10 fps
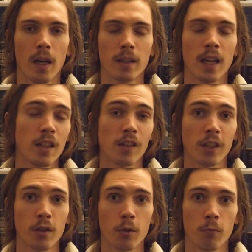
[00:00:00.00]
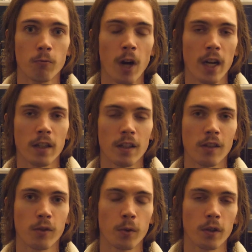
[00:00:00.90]
tendency to write
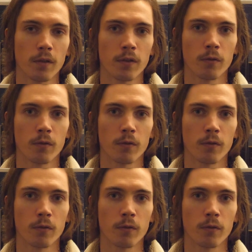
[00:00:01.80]
these sort of